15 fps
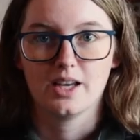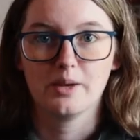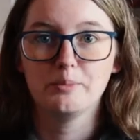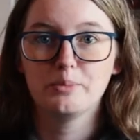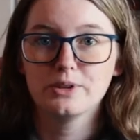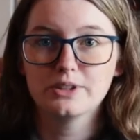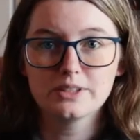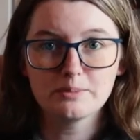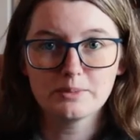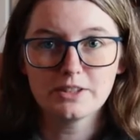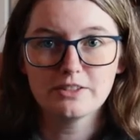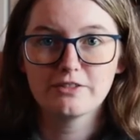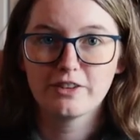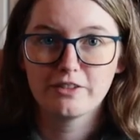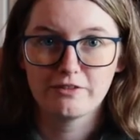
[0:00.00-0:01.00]

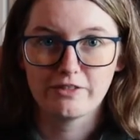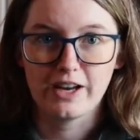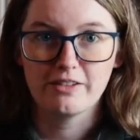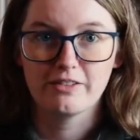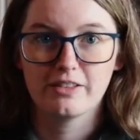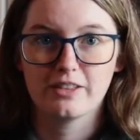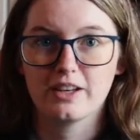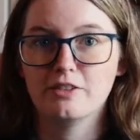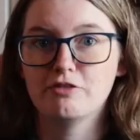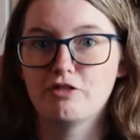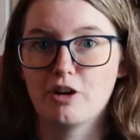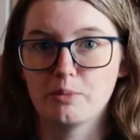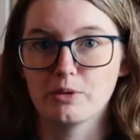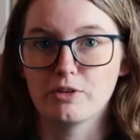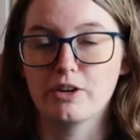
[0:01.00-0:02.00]
Imprisonment for theft and
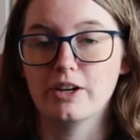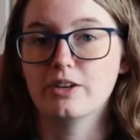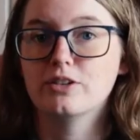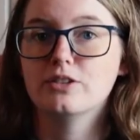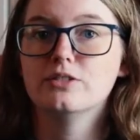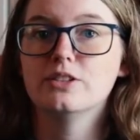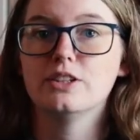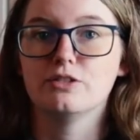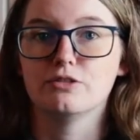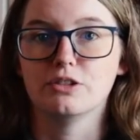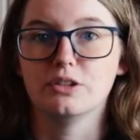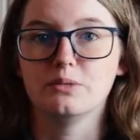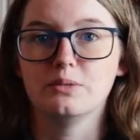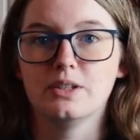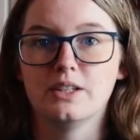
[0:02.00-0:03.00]
robbery only
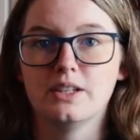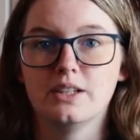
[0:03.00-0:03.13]
grew.